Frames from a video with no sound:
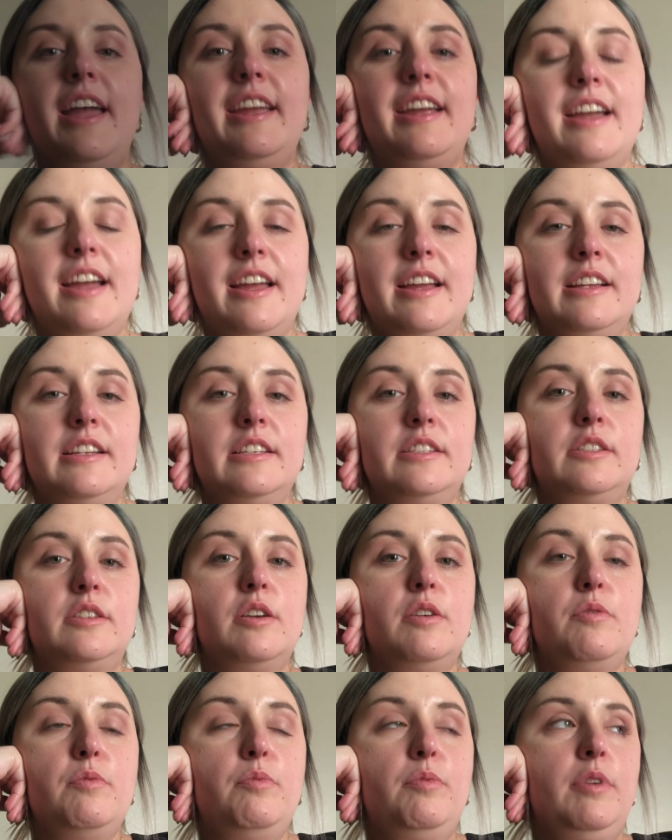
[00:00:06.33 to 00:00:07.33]
Hi guys,
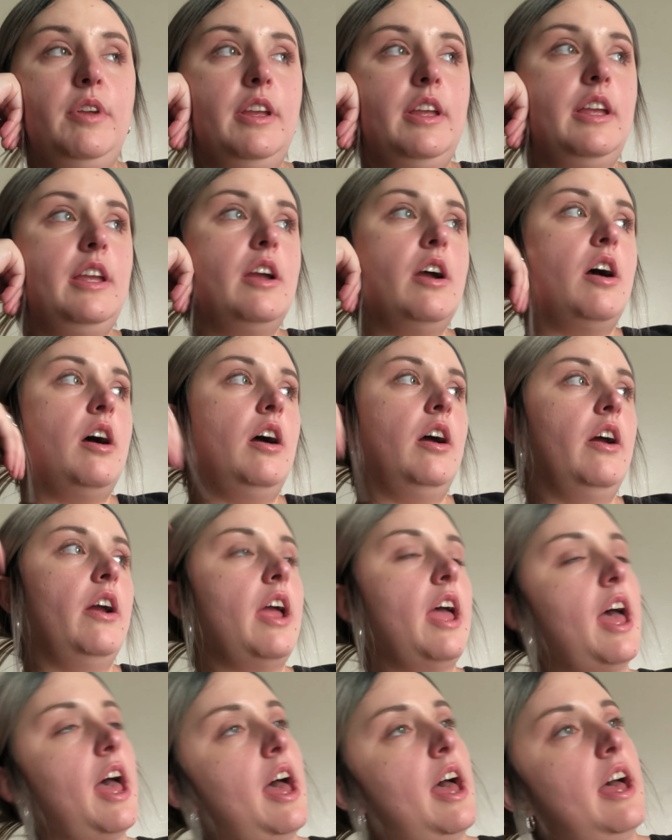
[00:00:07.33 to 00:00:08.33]
so we are
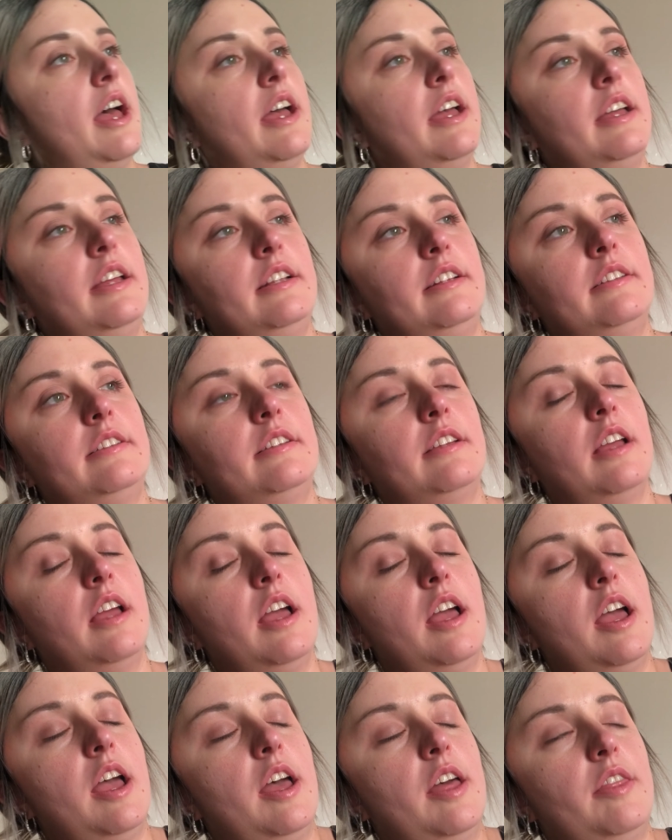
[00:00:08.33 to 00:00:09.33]
at
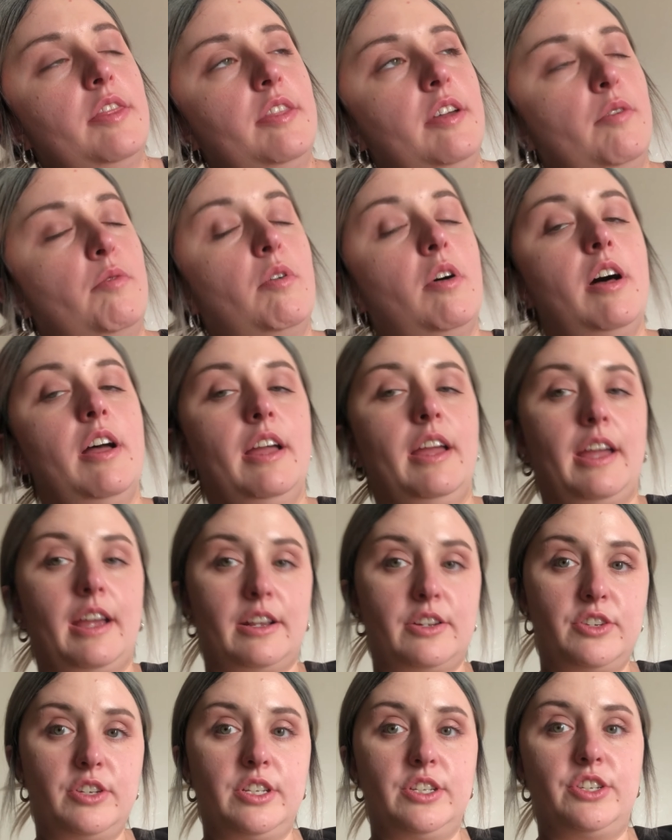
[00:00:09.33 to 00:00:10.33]
the, well
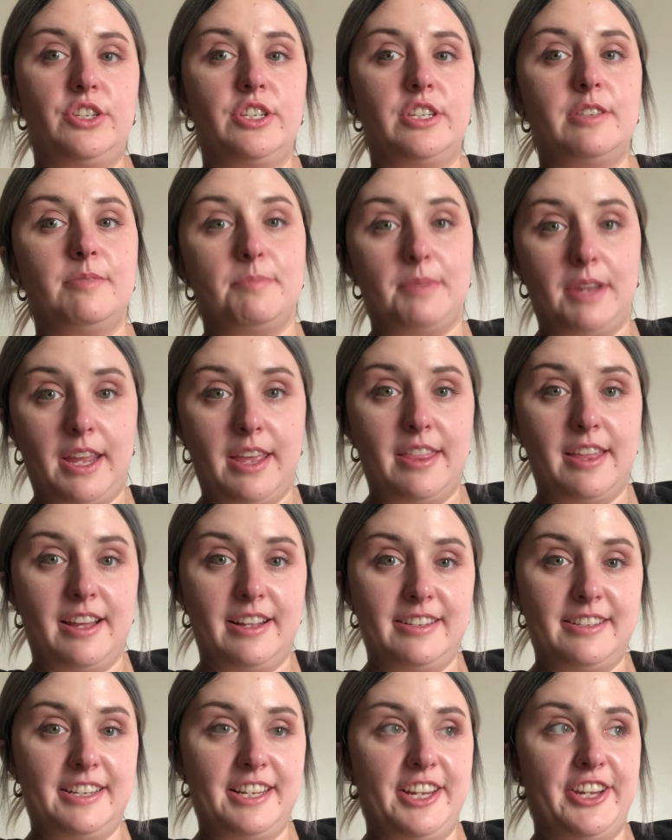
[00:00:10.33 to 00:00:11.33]
actually it's just me
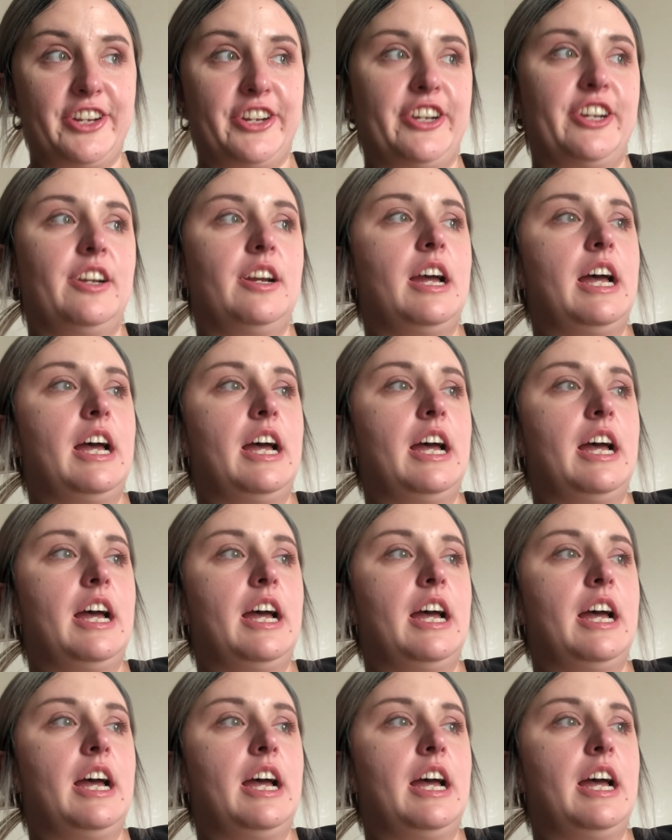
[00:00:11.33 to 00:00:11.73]
that's here.